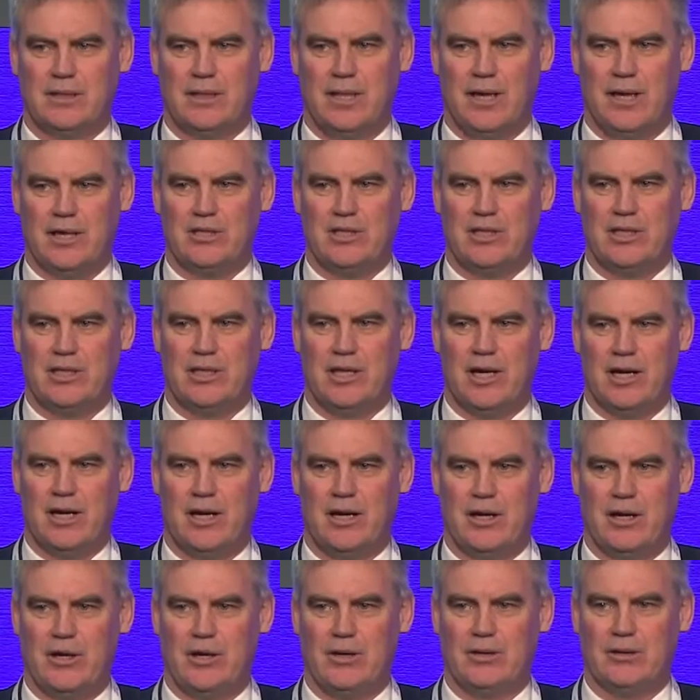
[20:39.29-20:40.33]
actually now
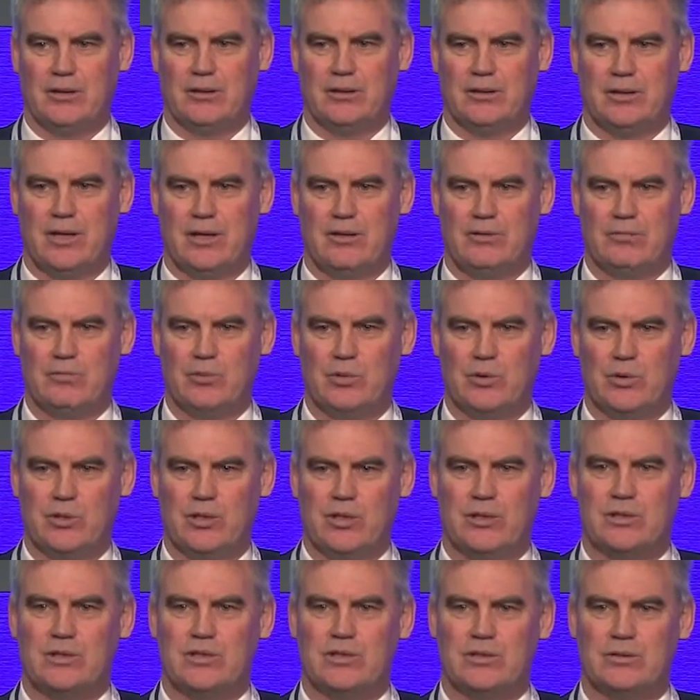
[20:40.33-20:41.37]
own and have brought
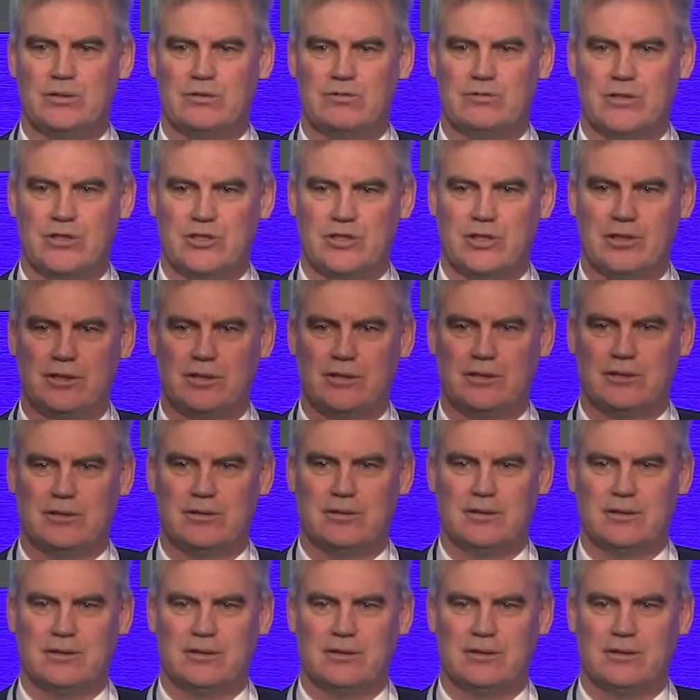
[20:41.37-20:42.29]
into a vision